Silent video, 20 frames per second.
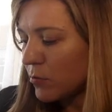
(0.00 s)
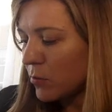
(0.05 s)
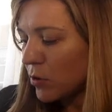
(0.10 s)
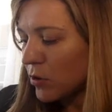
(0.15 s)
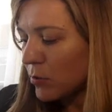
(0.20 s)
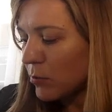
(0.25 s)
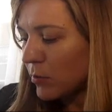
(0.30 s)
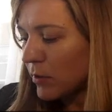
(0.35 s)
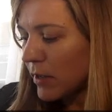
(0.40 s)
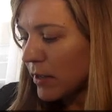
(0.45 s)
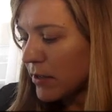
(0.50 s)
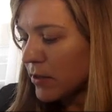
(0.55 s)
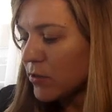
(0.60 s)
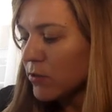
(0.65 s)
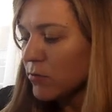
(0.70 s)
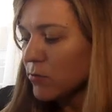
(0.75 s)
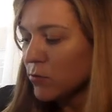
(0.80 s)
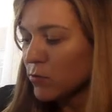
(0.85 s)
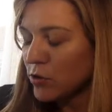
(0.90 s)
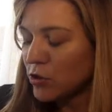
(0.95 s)

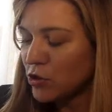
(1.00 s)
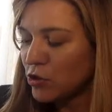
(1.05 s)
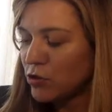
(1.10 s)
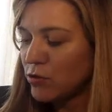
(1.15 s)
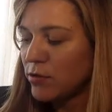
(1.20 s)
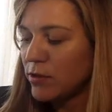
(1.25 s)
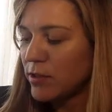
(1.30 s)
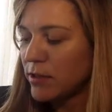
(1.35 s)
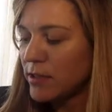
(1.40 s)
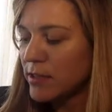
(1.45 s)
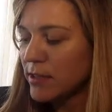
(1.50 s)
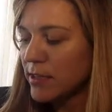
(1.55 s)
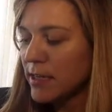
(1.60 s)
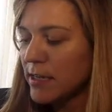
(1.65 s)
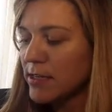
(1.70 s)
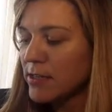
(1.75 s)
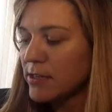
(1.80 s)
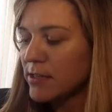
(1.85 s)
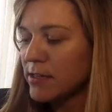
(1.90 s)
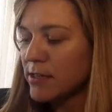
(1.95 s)
multiplier, which in this
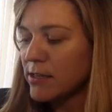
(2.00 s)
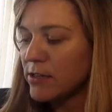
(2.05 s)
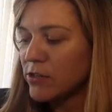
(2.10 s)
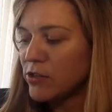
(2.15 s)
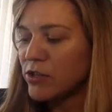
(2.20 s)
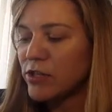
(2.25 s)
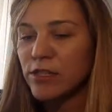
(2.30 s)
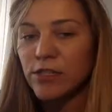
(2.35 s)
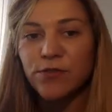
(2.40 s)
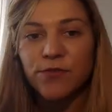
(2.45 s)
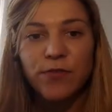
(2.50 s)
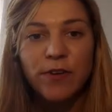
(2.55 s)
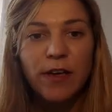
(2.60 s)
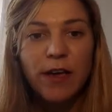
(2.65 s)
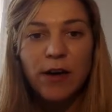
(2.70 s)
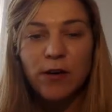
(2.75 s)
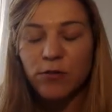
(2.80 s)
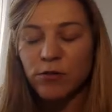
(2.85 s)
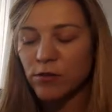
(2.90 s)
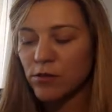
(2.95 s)
case is just V
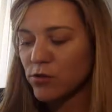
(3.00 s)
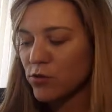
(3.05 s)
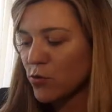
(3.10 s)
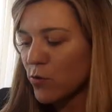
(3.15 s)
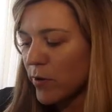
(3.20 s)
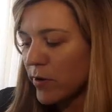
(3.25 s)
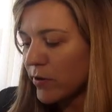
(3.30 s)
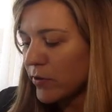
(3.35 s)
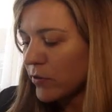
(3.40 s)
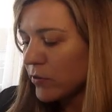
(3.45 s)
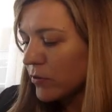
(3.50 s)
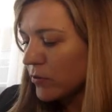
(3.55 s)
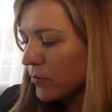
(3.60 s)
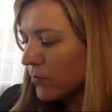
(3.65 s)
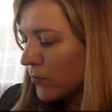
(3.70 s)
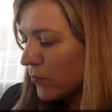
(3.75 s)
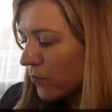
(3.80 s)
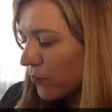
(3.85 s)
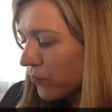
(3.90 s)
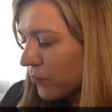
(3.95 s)
out squared.
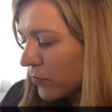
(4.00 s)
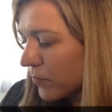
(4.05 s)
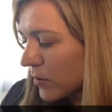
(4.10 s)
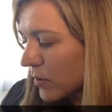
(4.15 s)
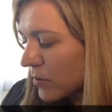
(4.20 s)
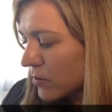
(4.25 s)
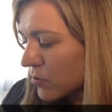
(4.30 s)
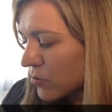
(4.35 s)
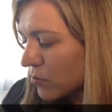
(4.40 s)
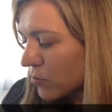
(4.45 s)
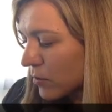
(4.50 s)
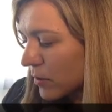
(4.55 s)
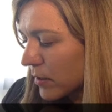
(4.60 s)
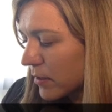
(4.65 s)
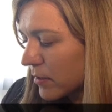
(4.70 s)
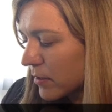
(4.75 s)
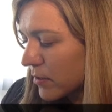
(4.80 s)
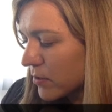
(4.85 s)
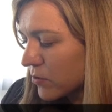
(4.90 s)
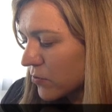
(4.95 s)
So
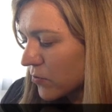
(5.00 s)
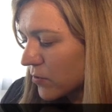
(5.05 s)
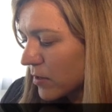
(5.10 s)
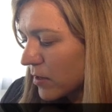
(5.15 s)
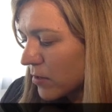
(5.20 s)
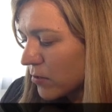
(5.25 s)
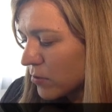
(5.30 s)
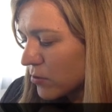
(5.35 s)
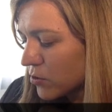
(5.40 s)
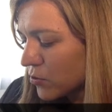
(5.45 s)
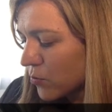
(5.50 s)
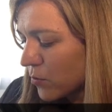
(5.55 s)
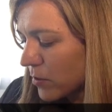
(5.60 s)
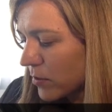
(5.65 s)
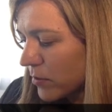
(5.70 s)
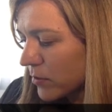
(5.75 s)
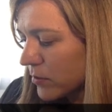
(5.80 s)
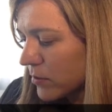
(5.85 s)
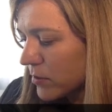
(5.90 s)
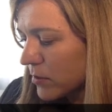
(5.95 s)
K times V out
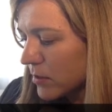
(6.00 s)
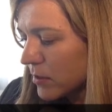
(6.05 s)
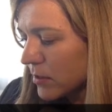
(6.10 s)
squared.